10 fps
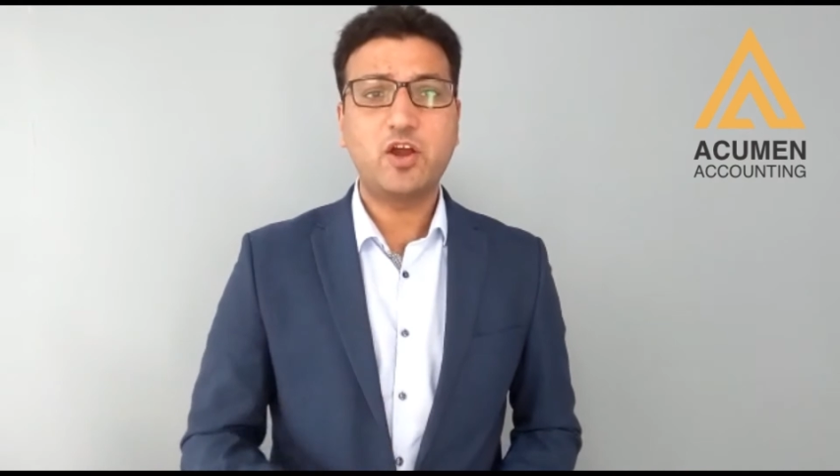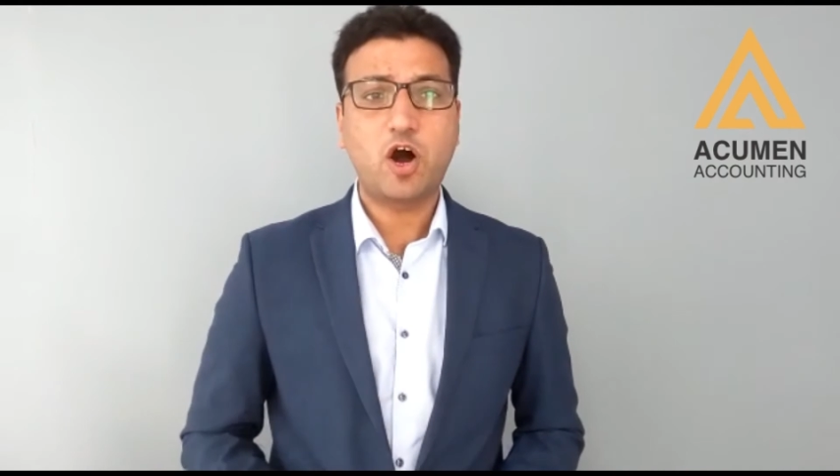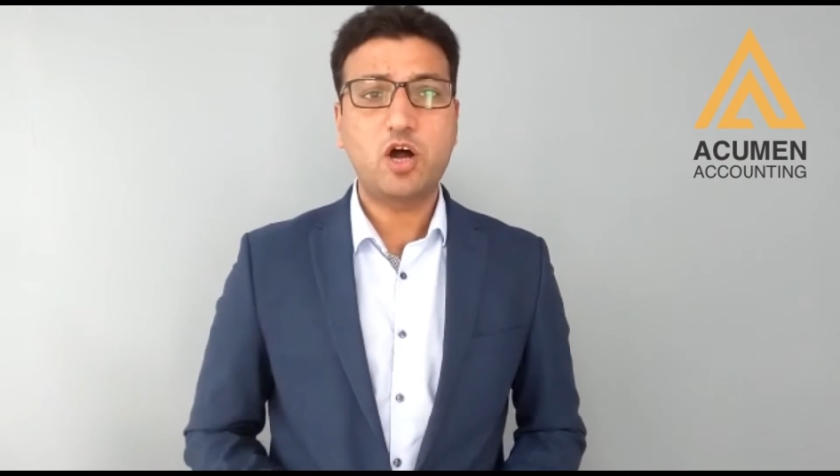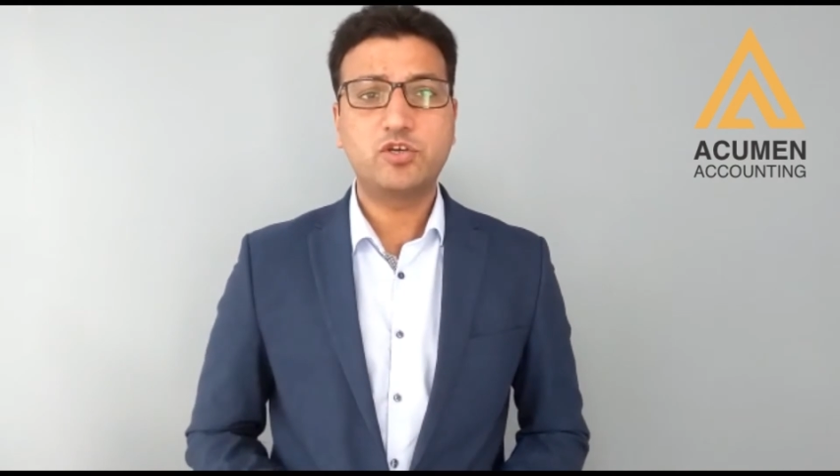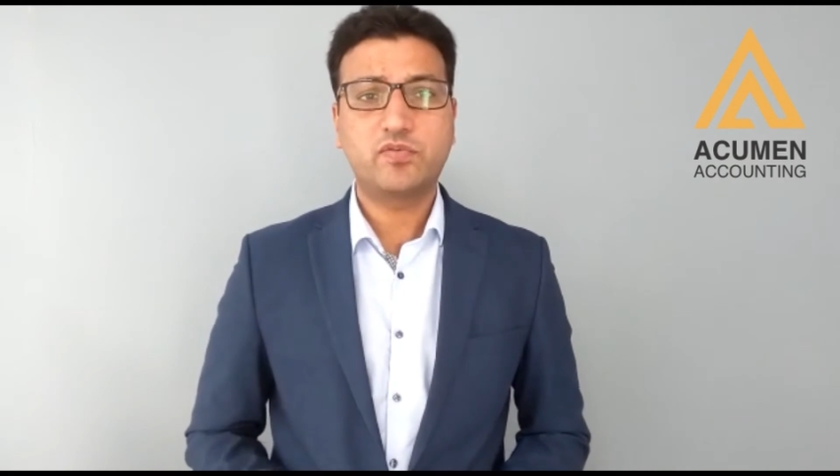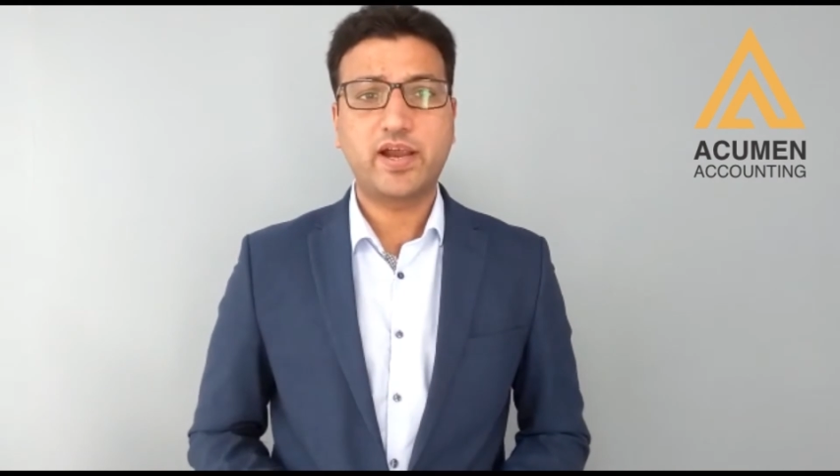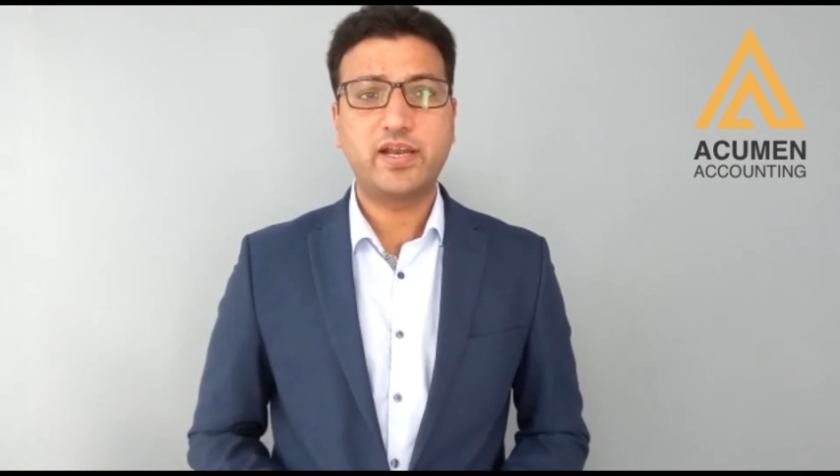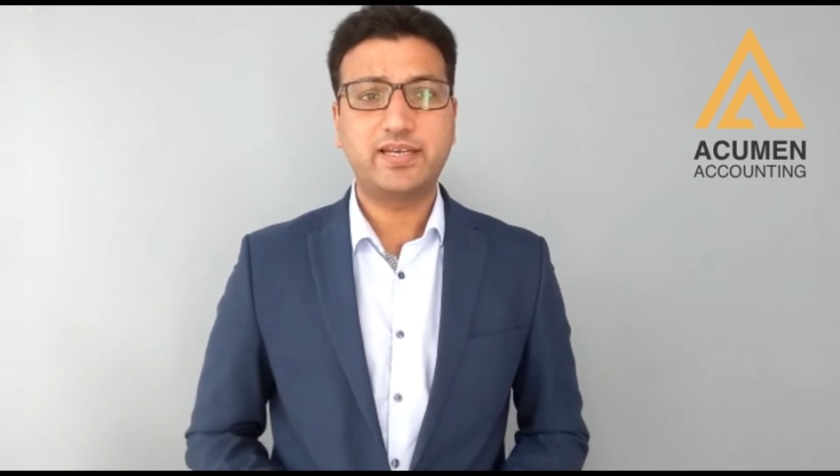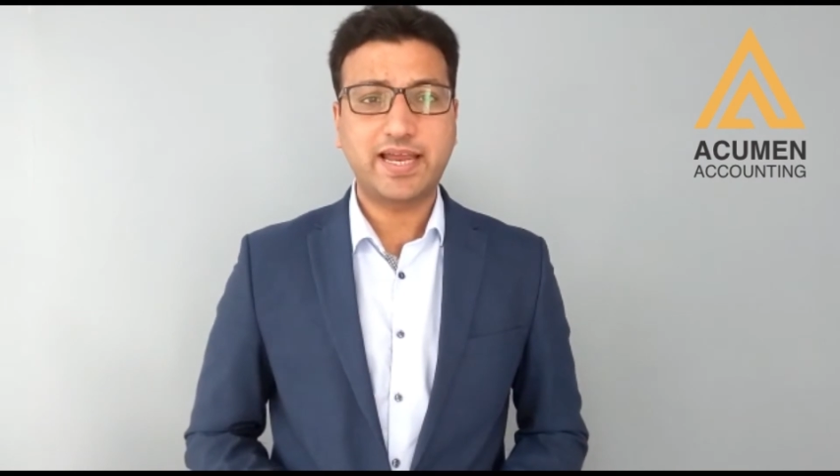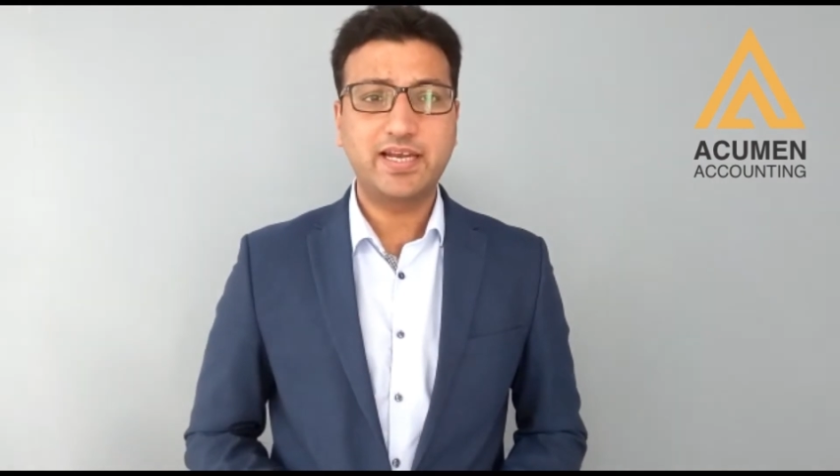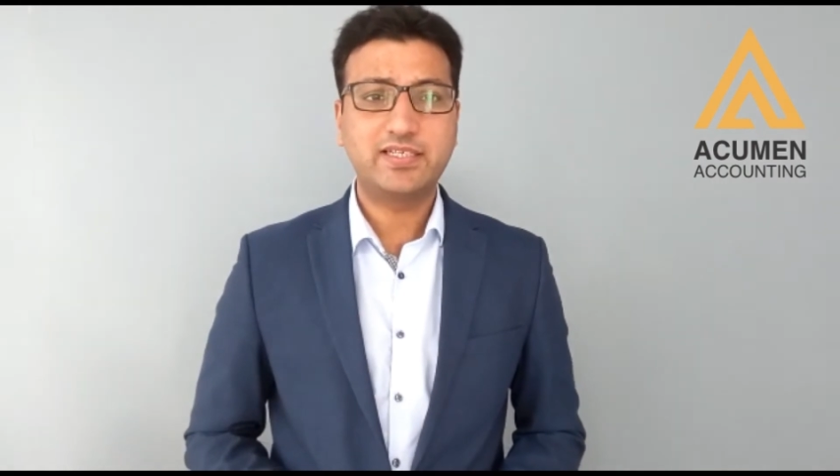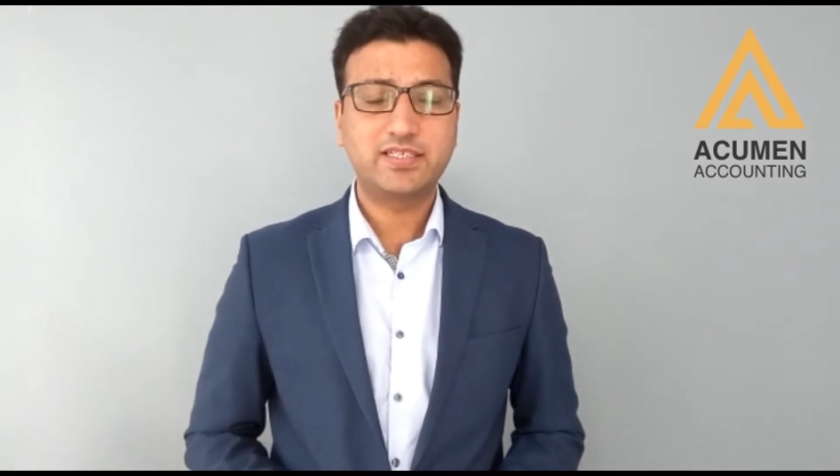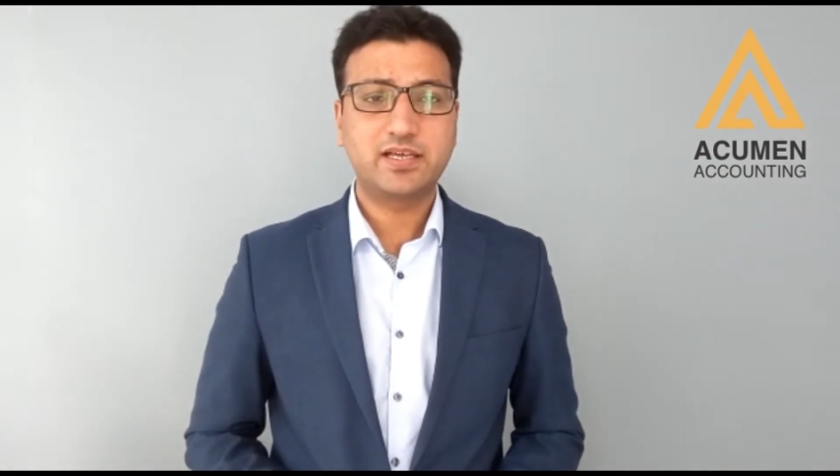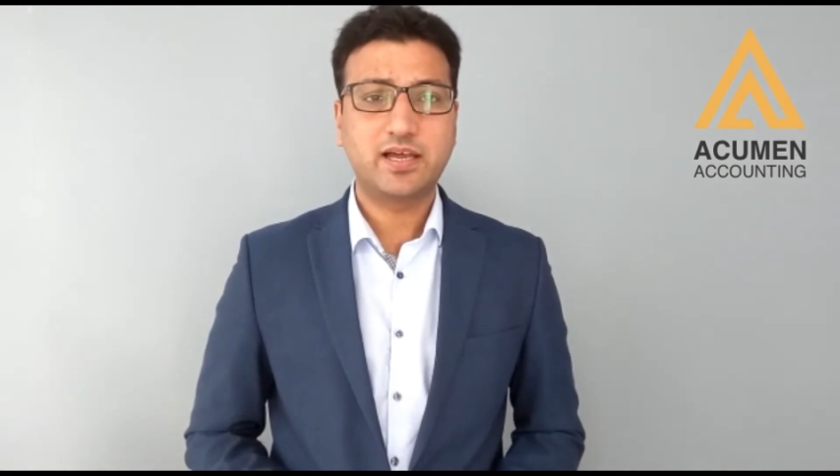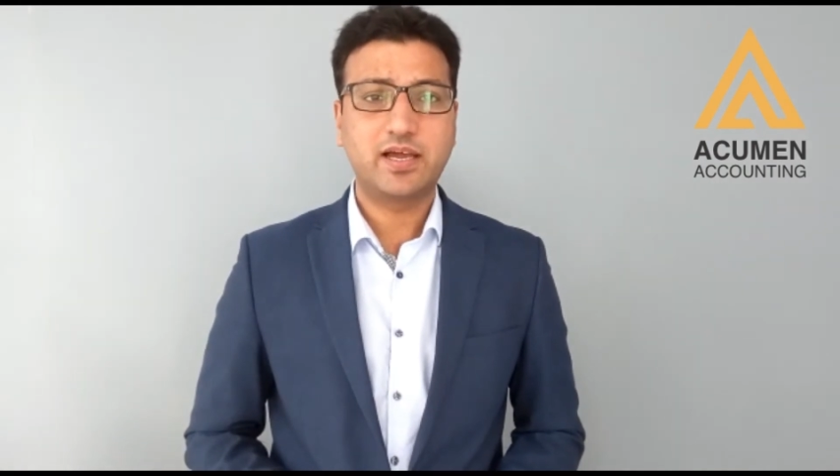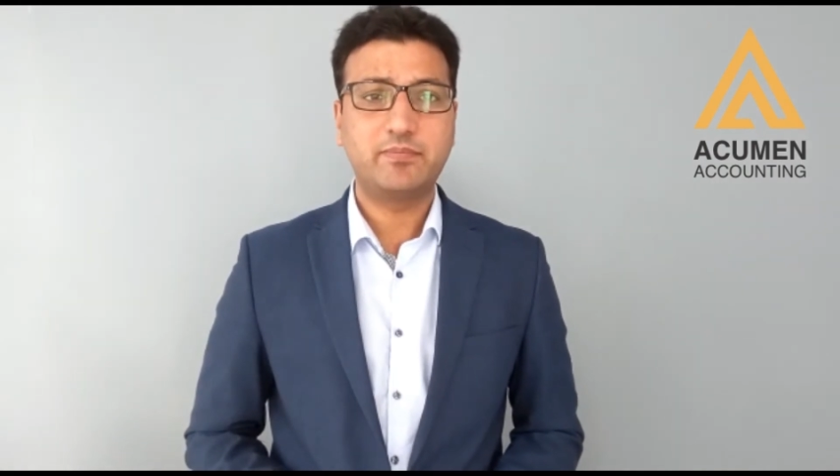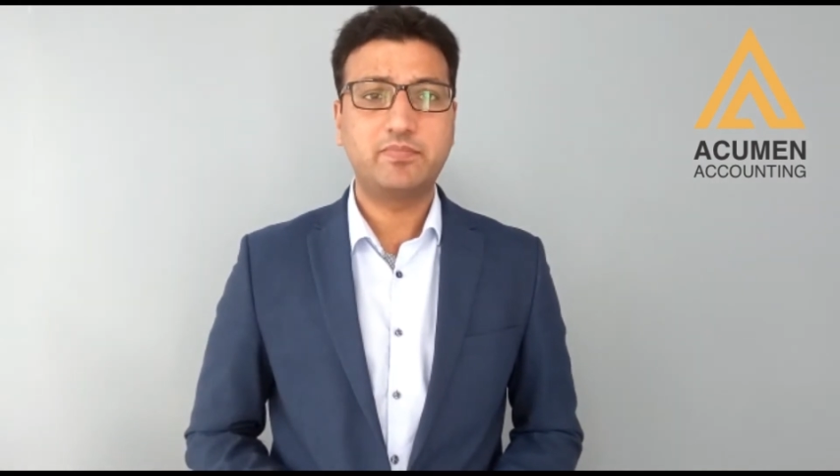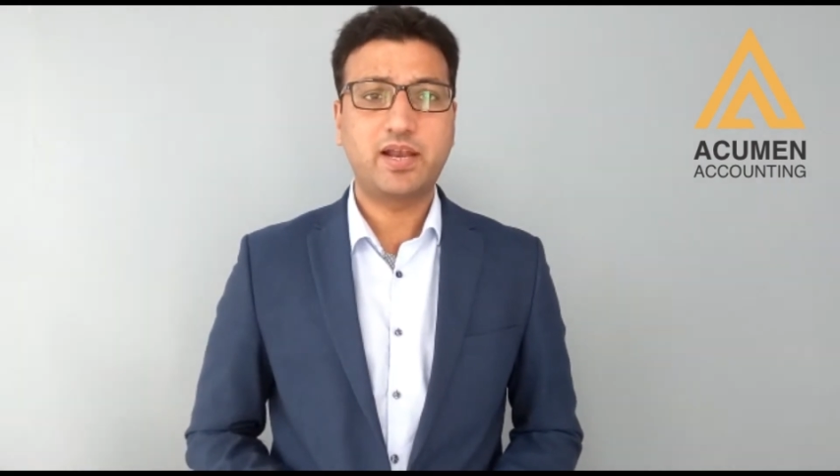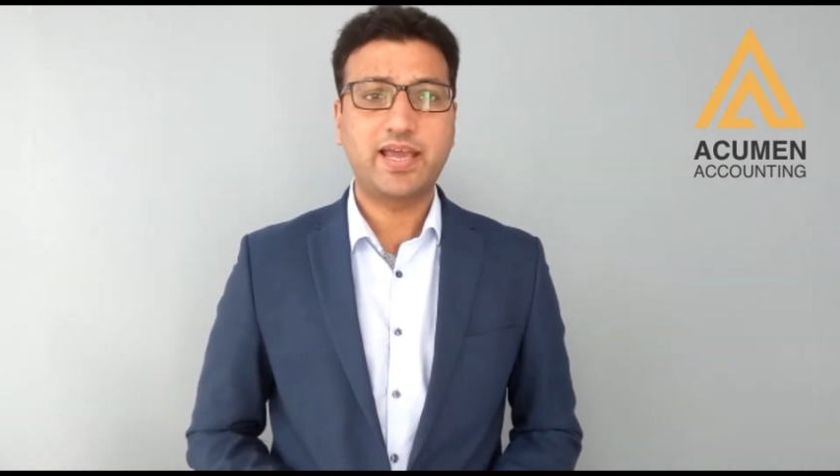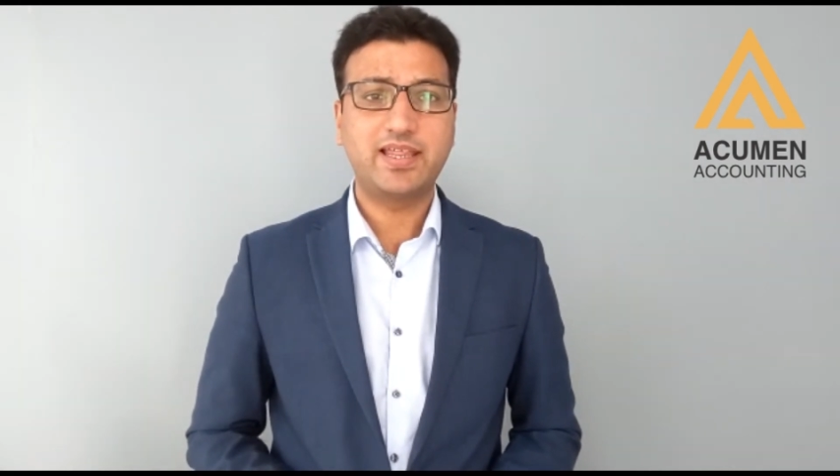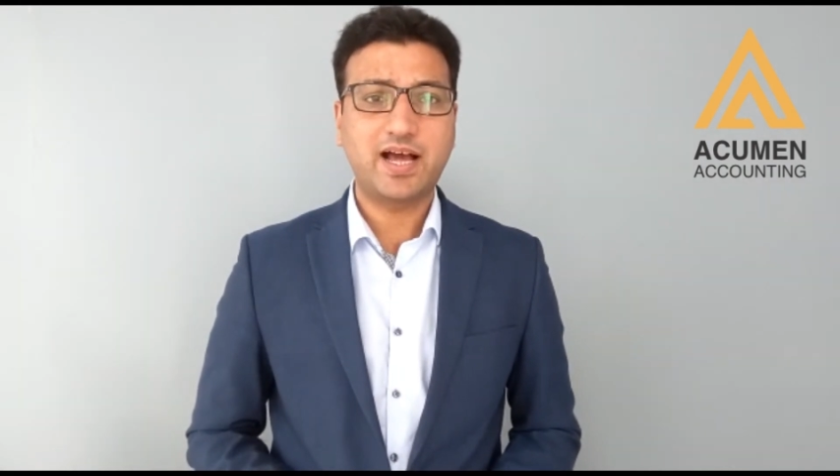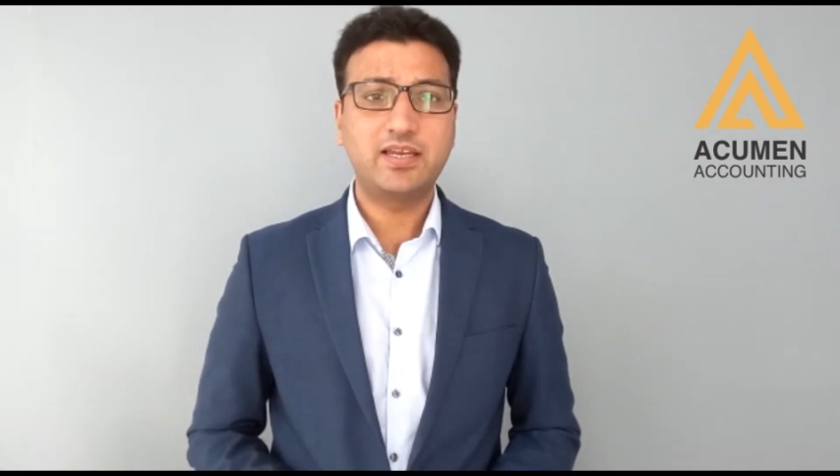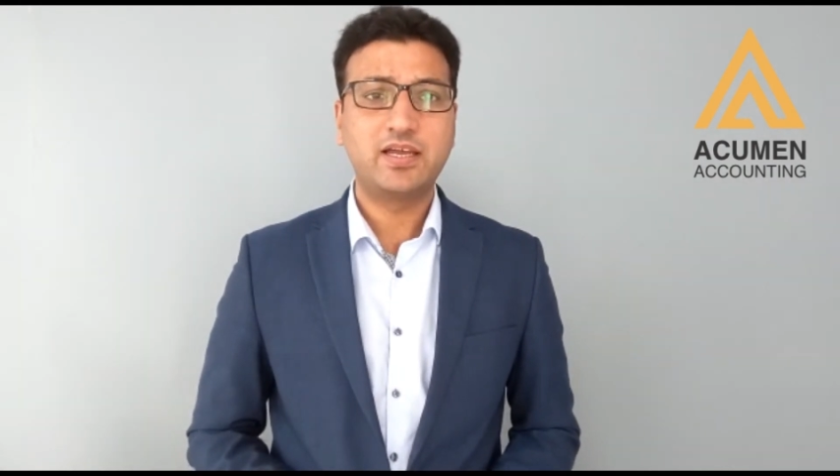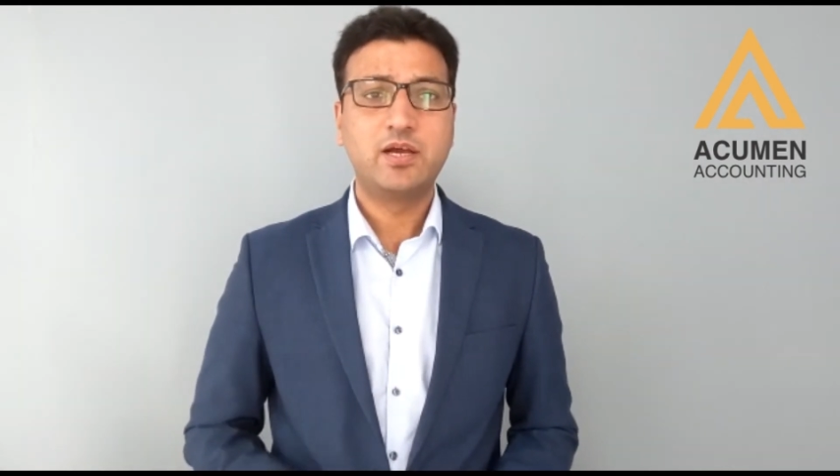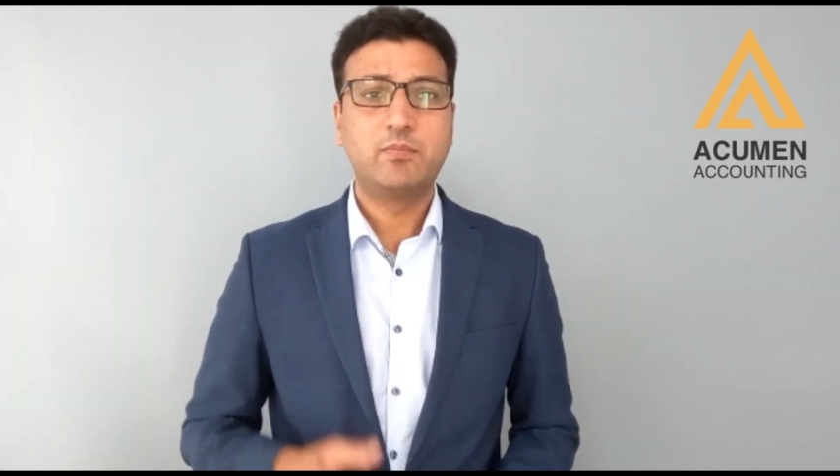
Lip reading: hard to find a tenants like that.